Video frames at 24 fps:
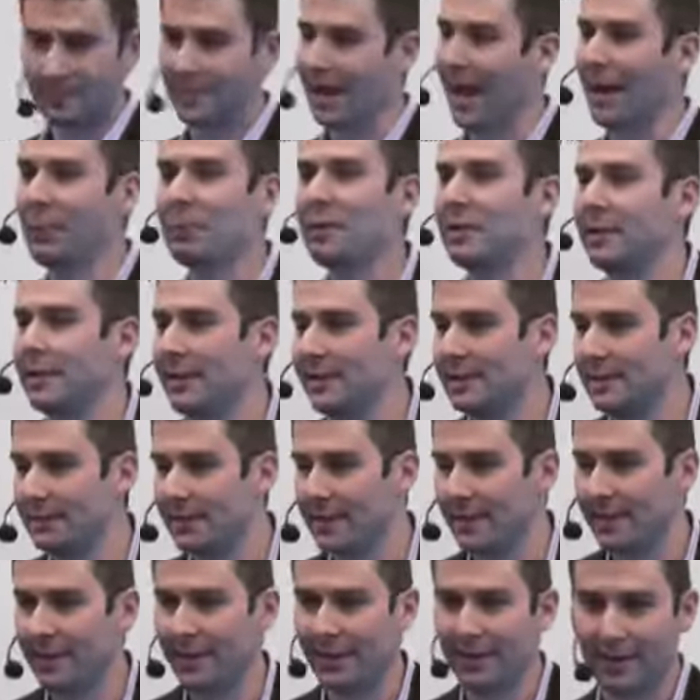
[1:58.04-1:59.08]
I wouldn't need to
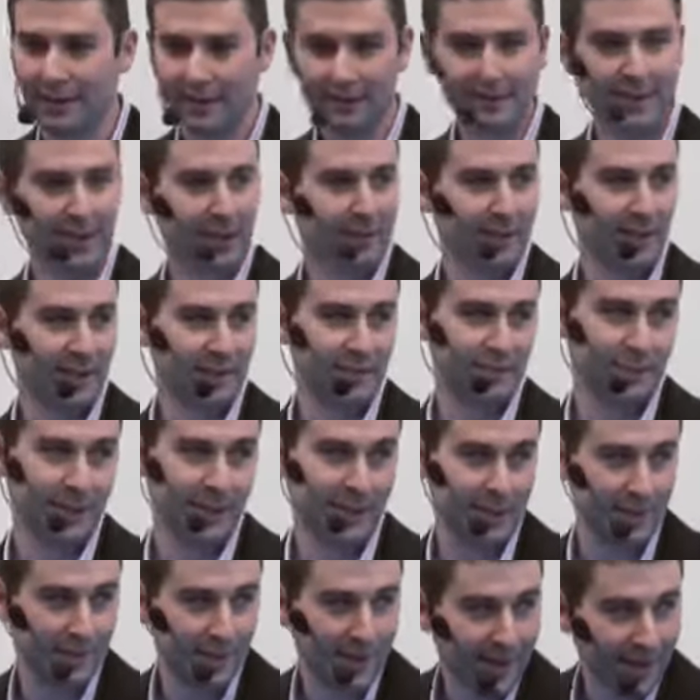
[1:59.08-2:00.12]
be here. None of us would
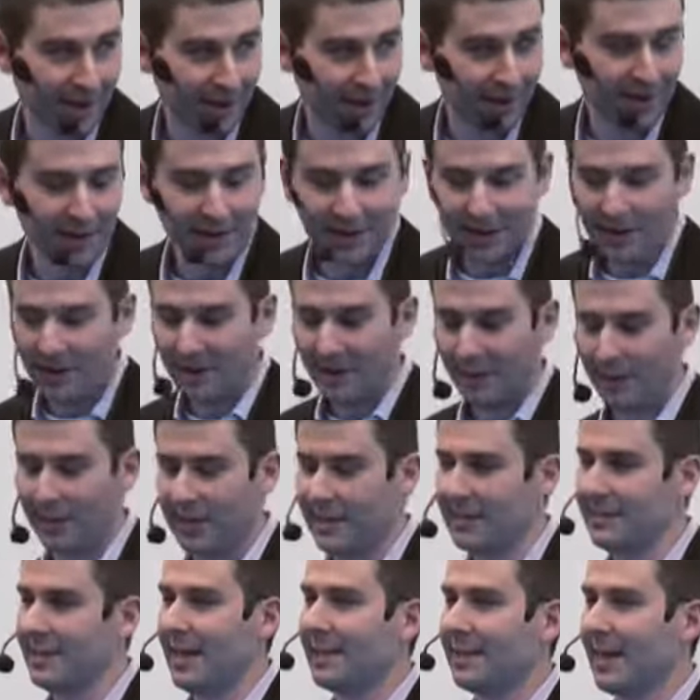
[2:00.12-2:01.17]
need to be here. But
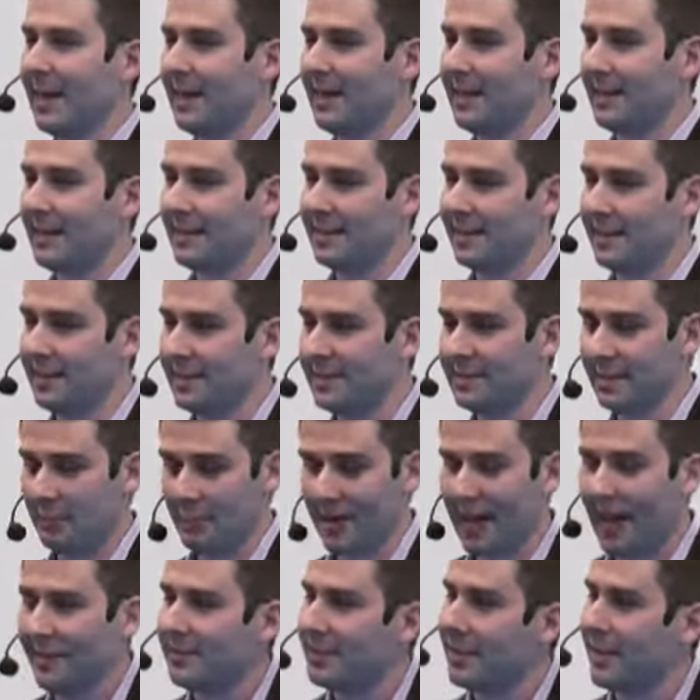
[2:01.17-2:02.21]
it's not that easy, so
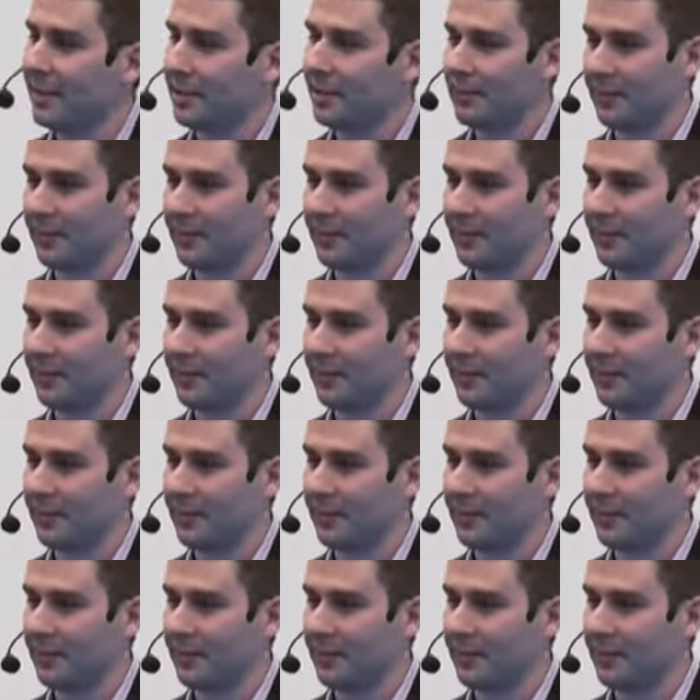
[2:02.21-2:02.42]
we have to get